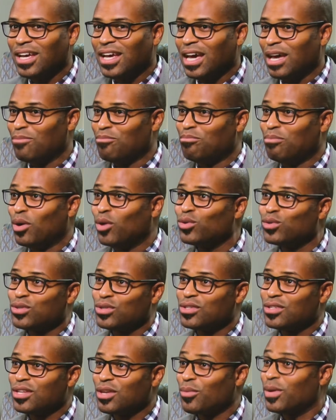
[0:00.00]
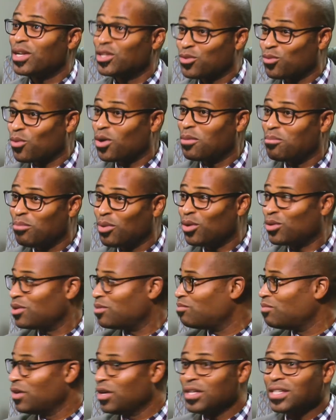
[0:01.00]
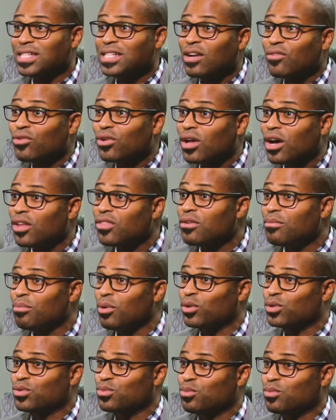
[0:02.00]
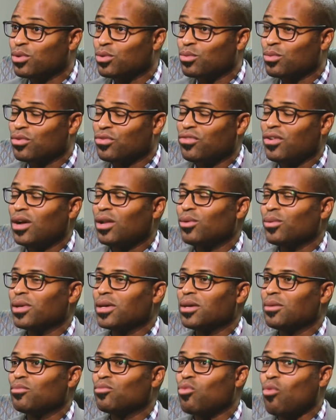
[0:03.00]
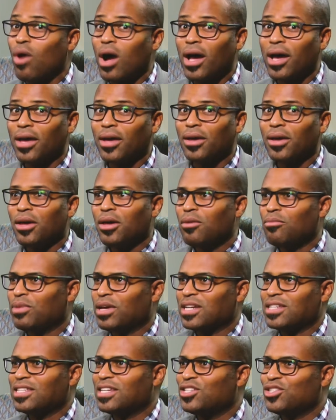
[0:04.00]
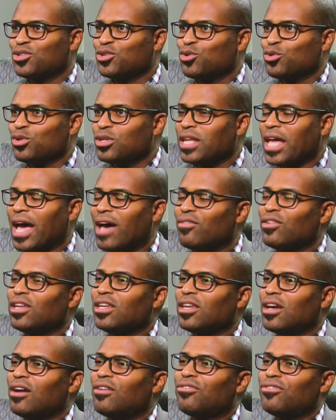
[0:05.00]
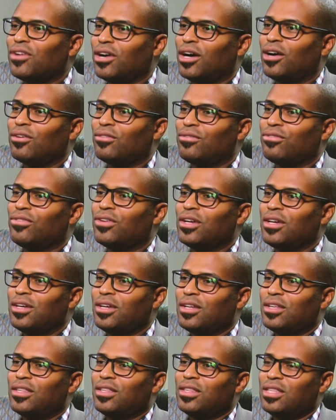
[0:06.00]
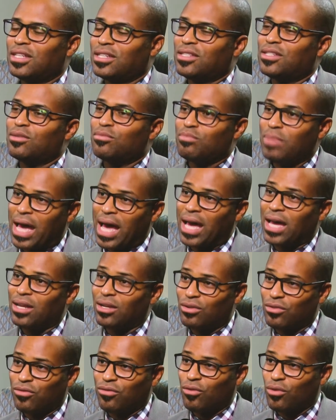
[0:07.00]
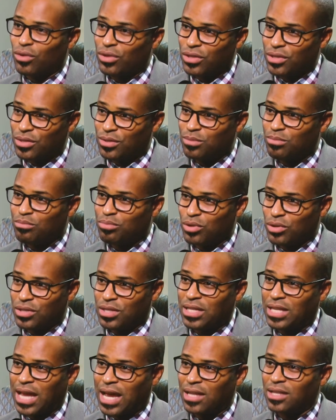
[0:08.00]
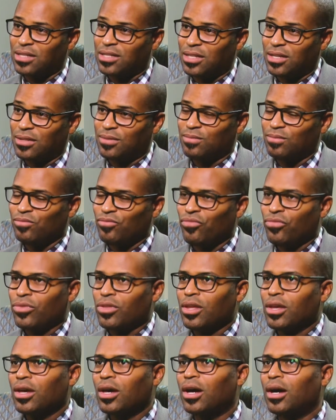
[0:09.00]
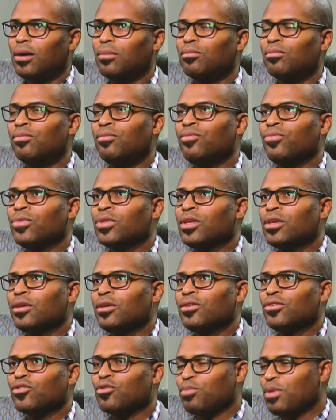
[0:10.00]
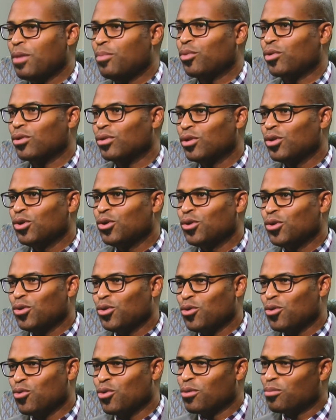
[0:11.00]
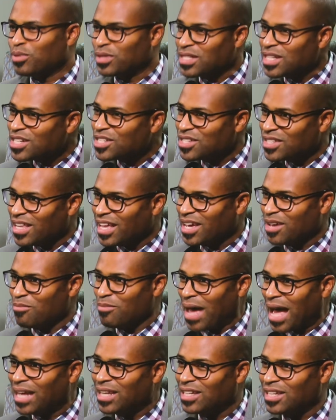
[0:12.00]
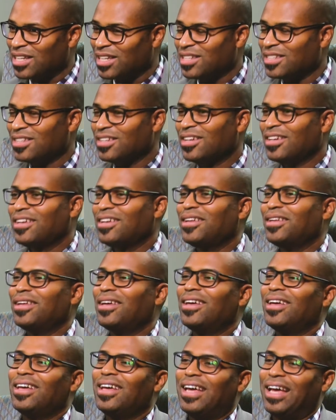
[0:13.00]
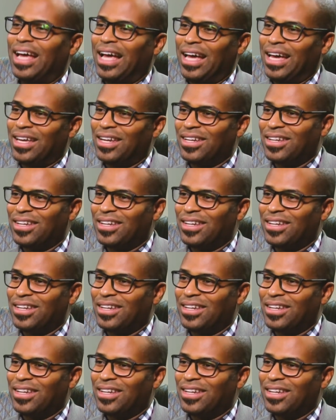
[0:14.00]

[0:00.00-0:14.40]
boats. He went into one boat and several other boats were following him. Why? Because they just couldn't have enough of this demand for this personality. So people who were in position, they commanded it, and